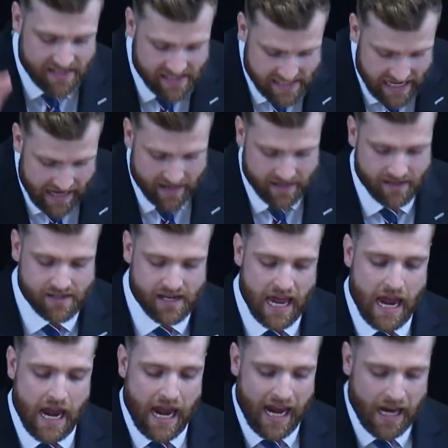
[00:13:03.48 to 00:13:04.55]
and sins
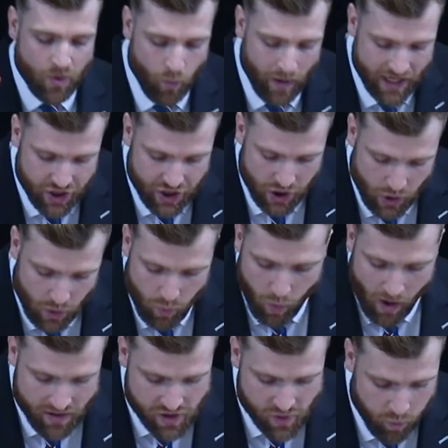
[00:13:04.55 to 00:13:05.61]
in which you
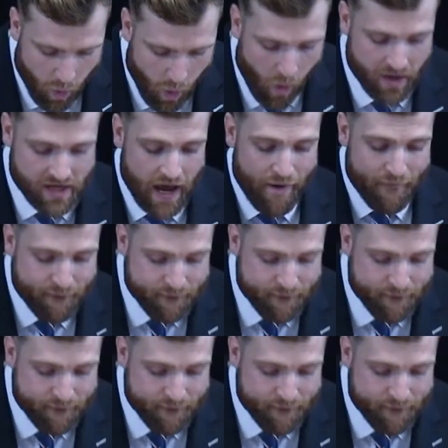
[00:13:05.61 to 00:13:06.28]
once walked,